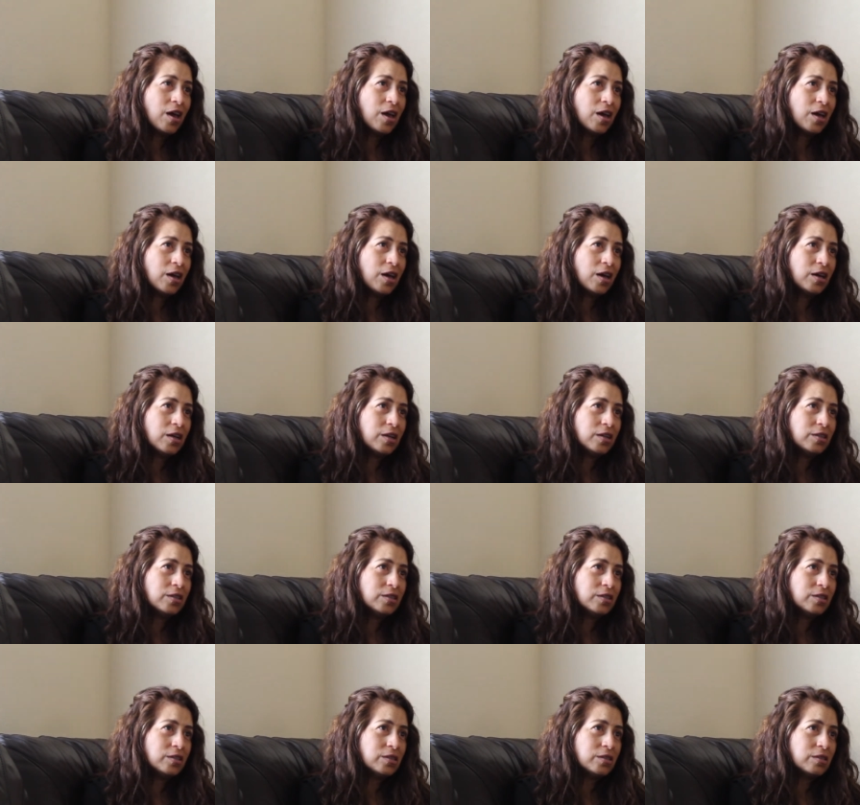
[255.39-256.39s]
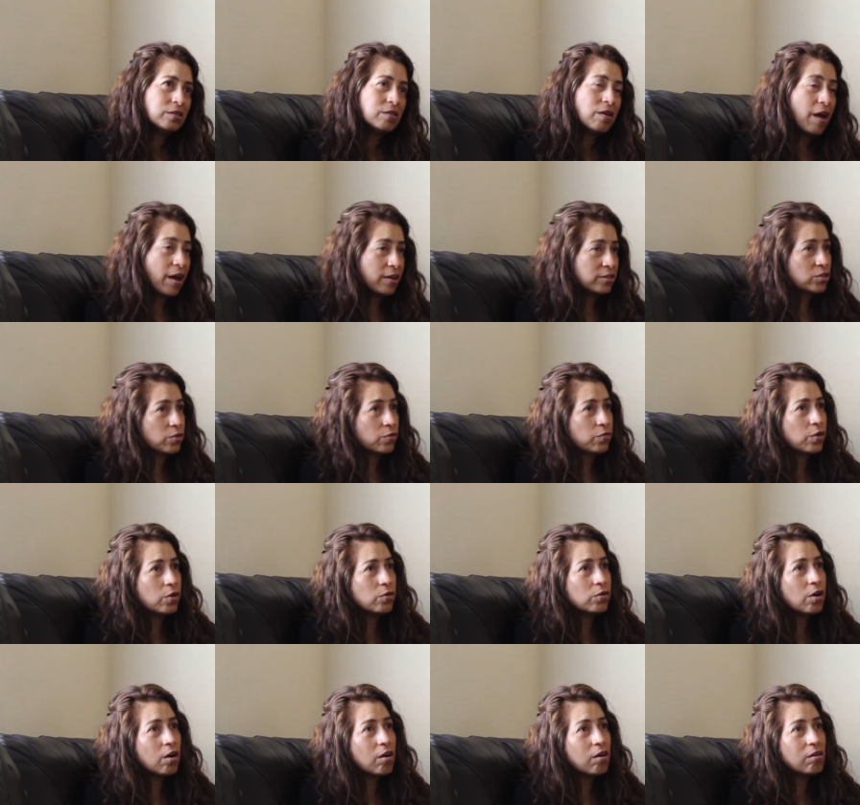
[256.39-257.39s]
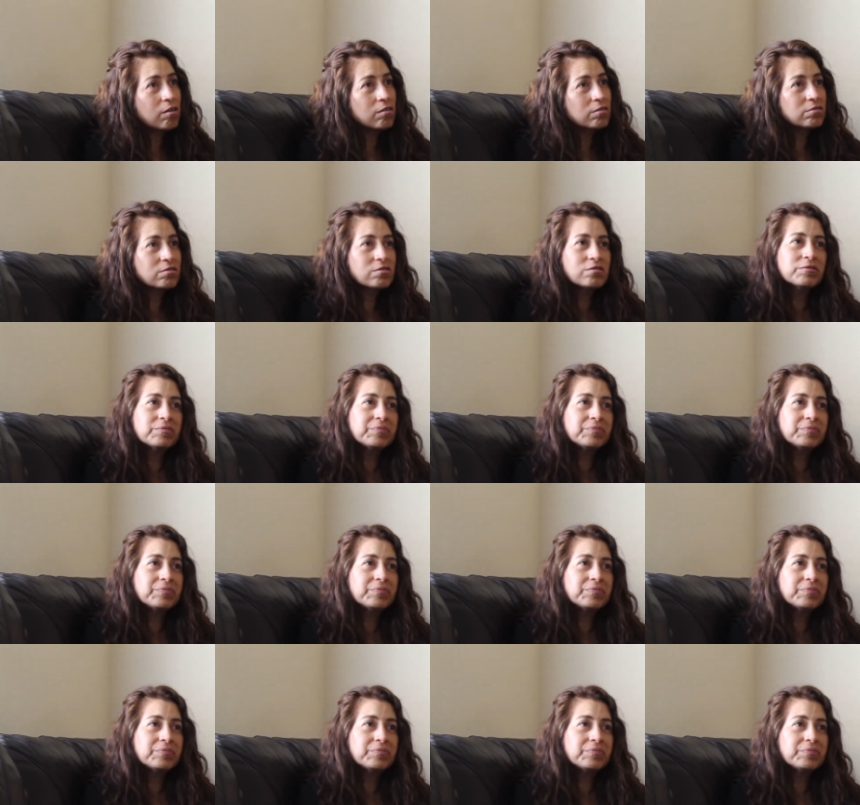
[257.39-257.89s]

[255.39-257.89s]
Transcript: and answer phone calls,